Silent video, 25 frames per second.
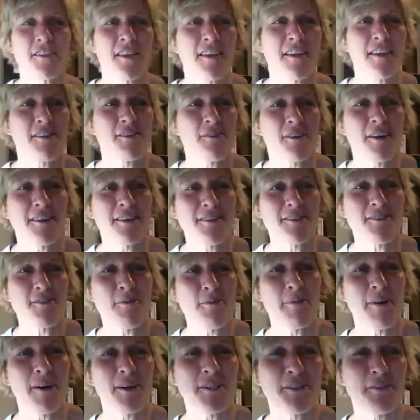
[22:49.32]
thank you guys so
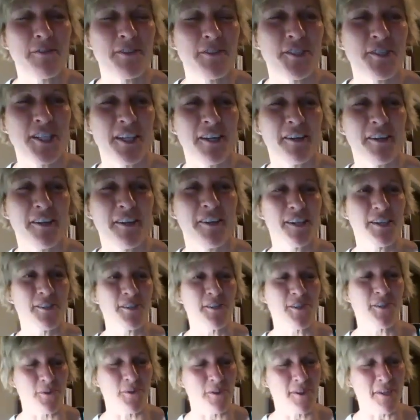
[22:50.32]
much for sharing
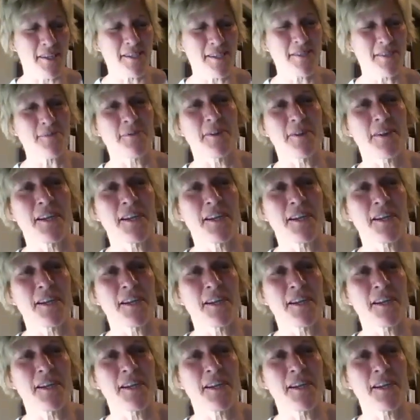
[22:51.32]
your stories.